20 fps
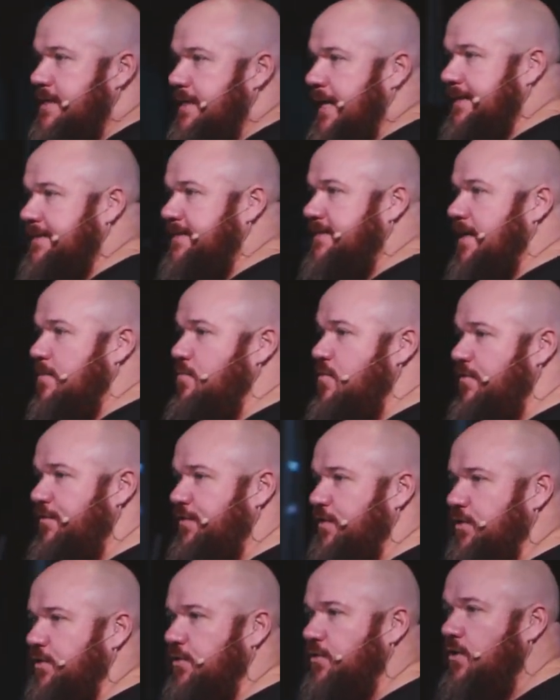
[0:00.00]
And some
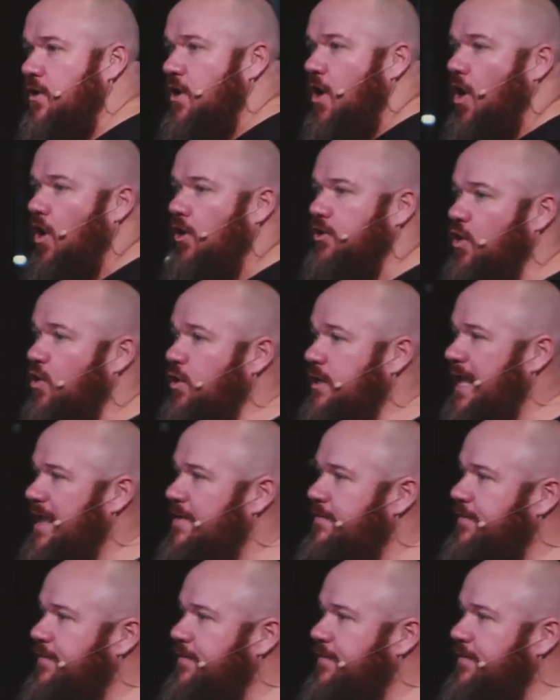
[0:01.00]
of you are not